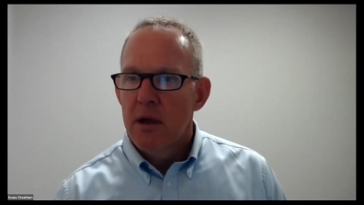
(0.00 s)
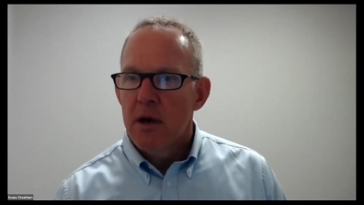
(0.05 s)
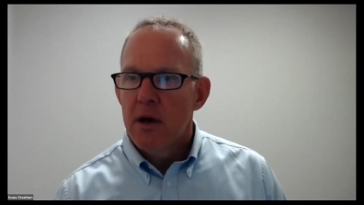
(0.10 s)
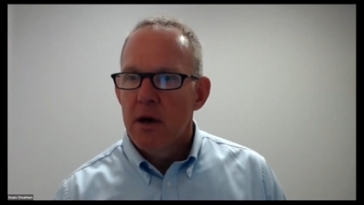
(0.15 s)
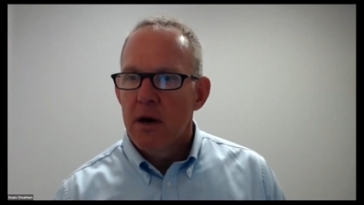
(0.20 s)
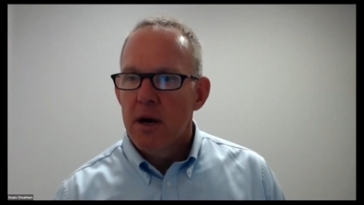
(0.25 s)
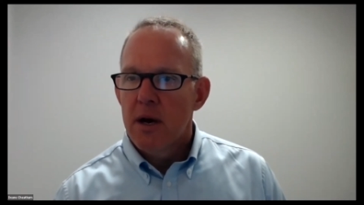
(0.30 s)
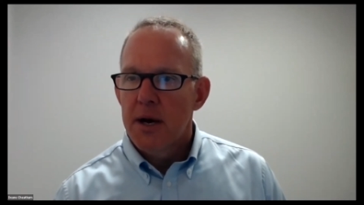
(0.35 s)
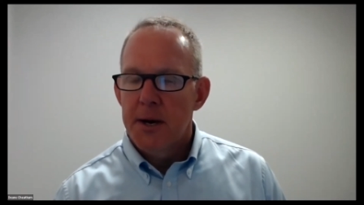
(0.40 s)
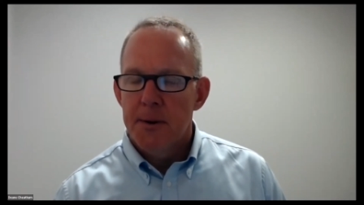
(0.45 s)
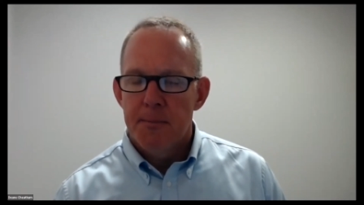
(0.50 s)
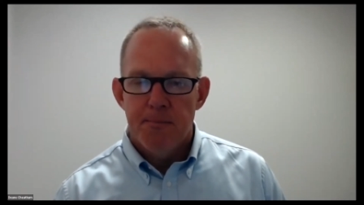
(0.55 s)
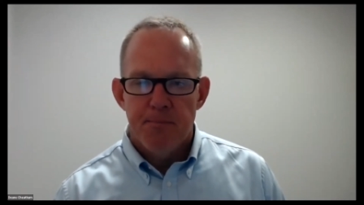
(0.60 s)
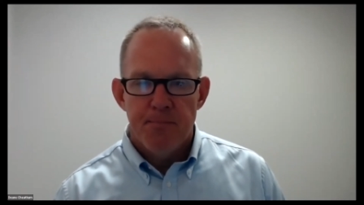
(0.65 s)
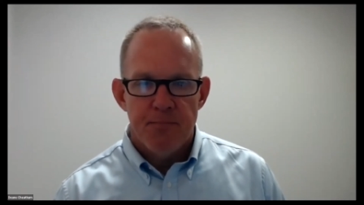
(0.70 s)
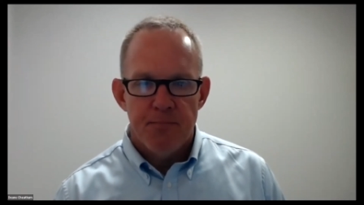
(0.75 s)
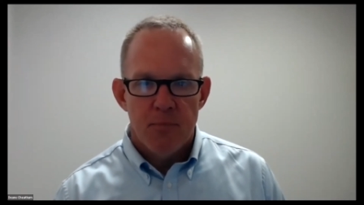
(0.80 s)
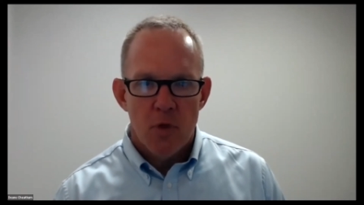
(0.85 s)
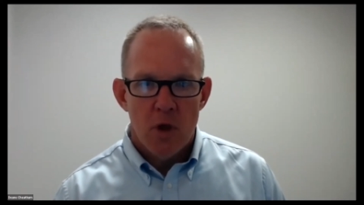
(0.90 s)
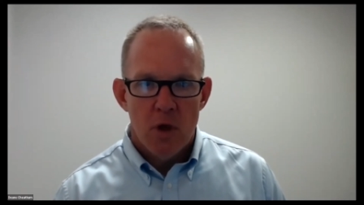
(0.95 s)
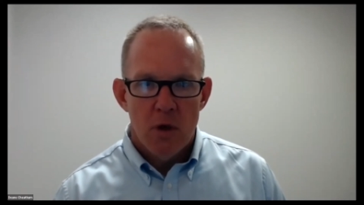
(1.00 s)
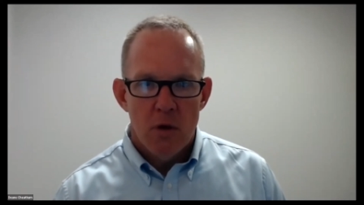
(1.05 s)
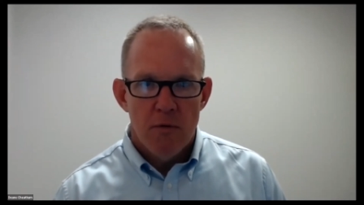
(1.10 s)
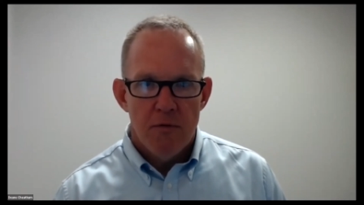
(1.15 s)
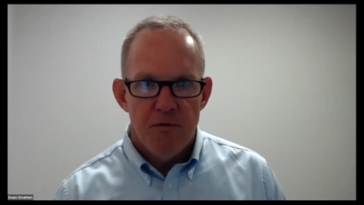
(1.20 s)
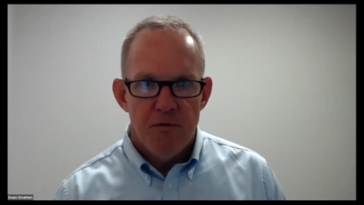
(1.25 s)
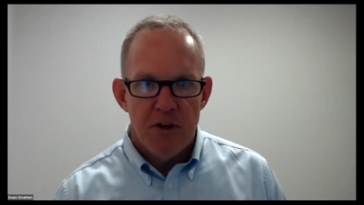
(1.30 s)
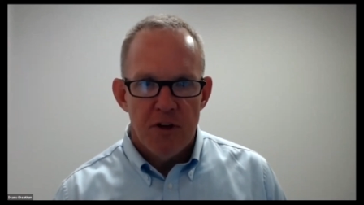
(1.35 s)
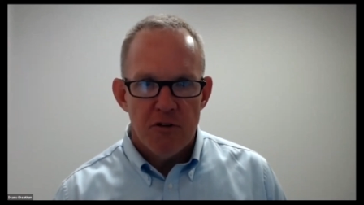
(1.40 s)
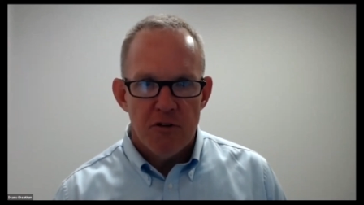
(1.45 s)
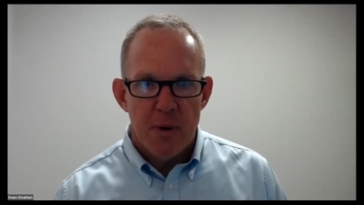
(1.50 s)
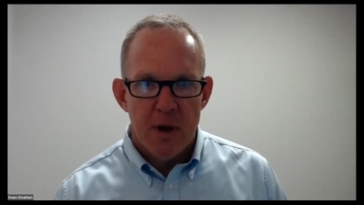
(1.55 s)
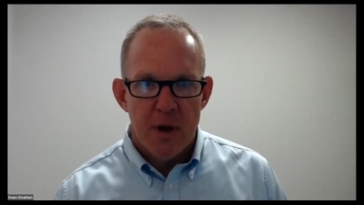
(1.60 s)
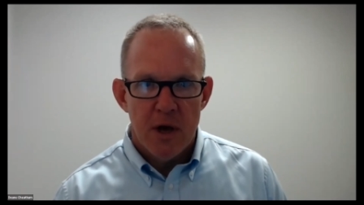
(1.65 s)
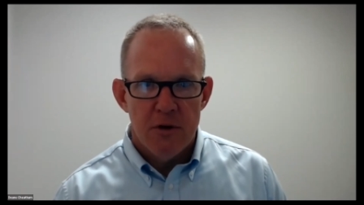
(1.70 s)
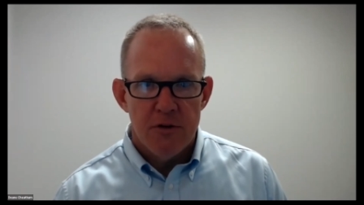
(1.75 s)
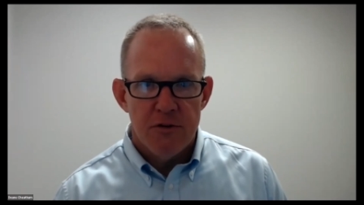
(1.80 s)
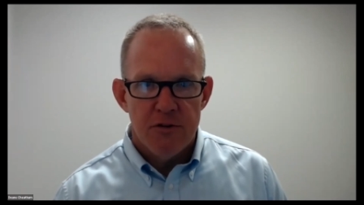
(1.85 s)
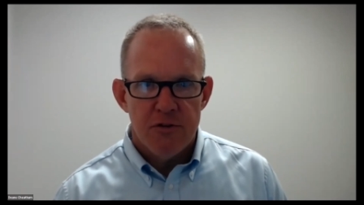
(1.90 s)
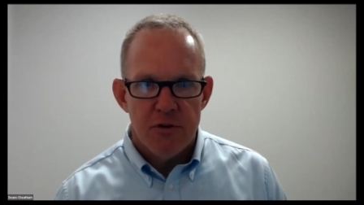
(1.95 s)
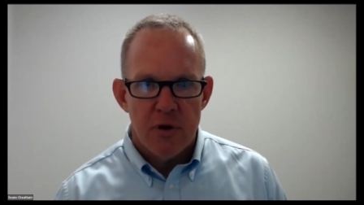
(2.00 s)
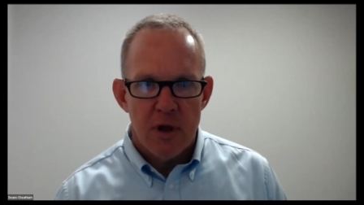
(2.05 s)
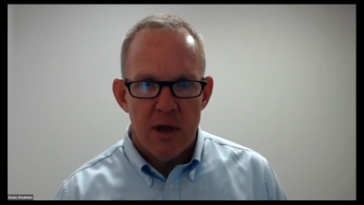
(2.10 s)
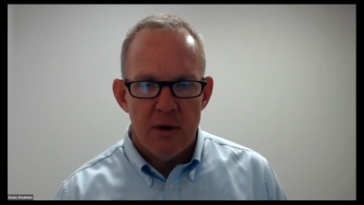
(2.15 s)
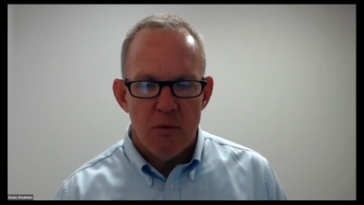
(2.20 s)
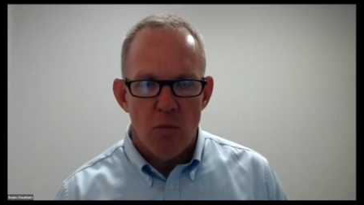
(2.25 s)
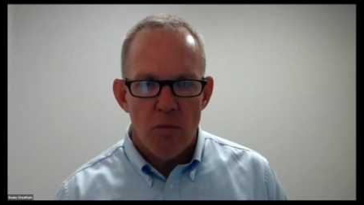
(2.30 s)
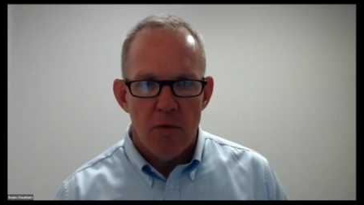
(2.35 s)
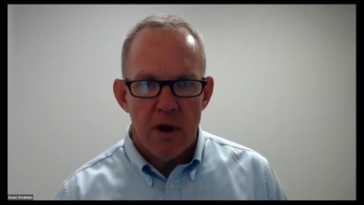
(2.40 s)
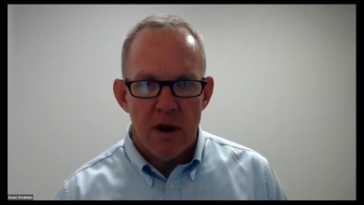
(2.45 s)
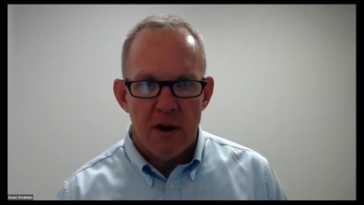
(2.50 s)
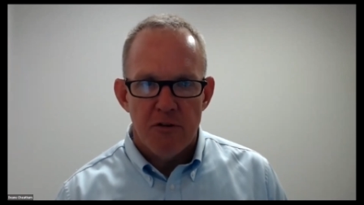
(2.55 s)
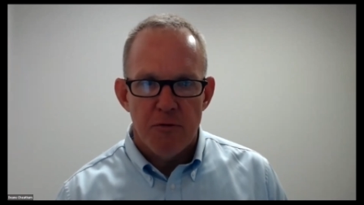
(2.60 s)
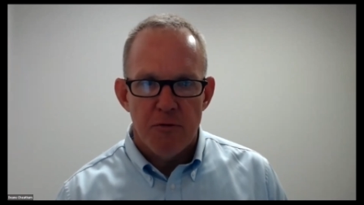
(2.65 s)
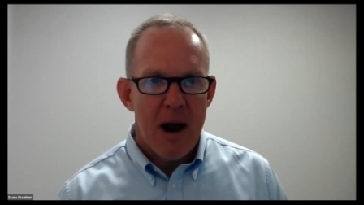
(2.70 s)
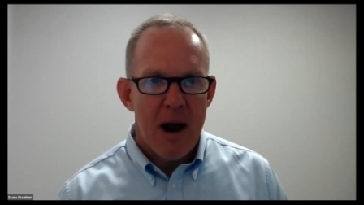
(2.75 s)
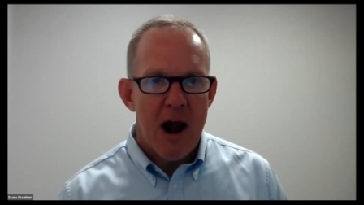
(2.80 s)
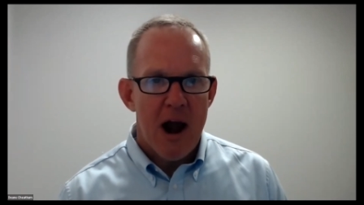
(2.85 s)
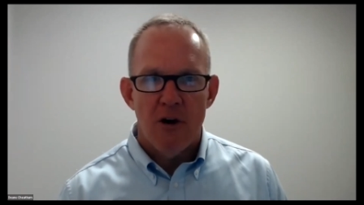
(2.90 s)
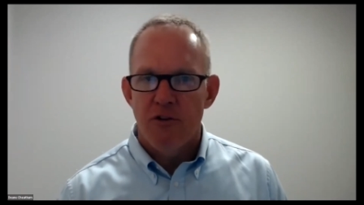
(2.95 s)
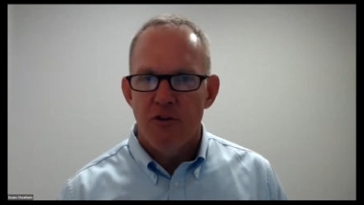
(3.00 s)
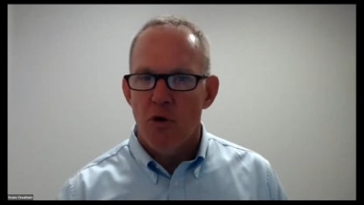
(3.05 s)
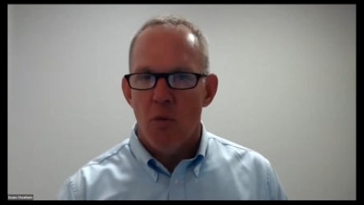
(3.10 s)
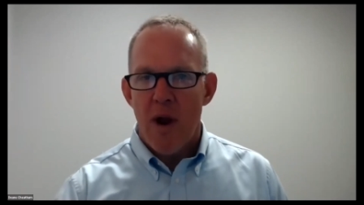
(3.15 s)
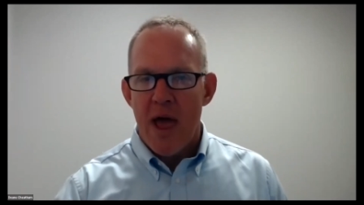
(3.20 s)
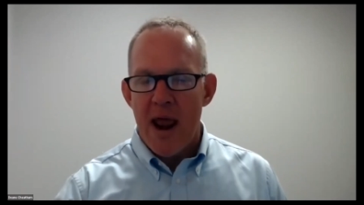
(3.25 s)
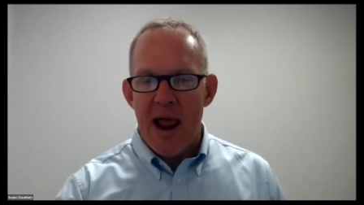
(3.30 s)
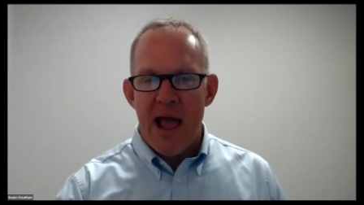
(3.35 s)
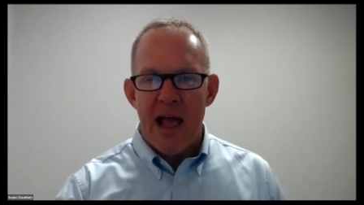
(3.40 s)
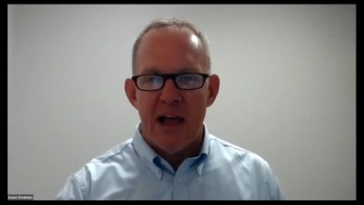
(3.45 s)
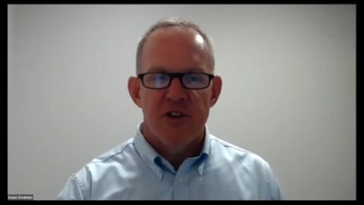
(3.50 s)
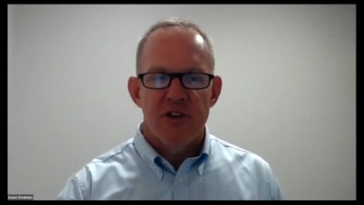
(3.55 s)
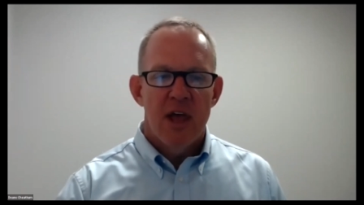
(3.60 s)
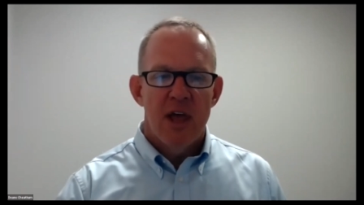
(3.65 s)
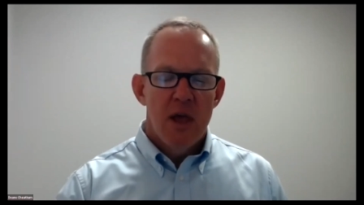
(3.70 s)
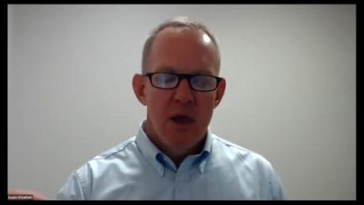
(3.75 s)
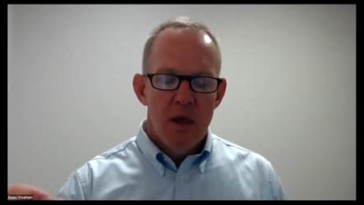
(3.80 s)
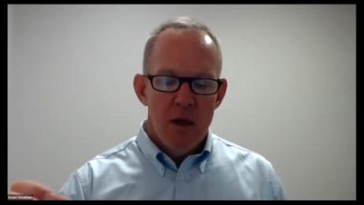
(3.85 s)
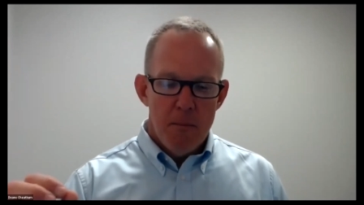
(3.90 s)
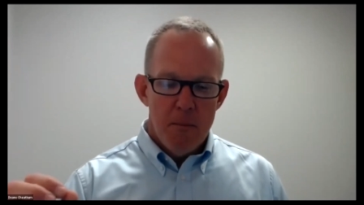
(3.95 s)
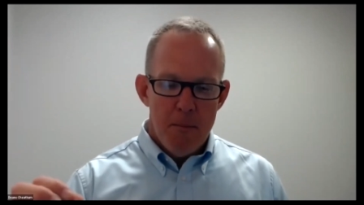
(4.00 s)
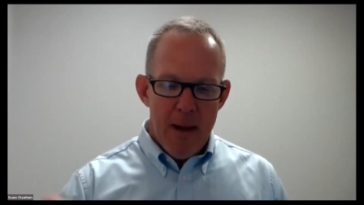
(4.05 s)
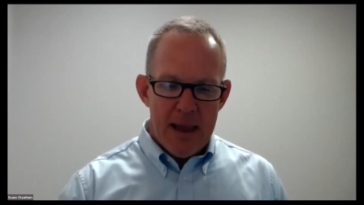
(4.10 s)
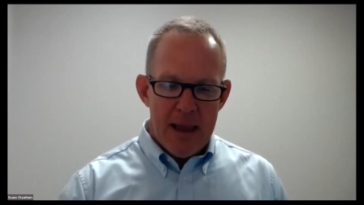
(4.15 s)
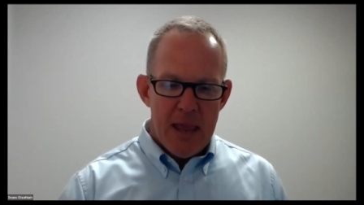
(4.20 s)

FSBOs and expireds or Red X. Becky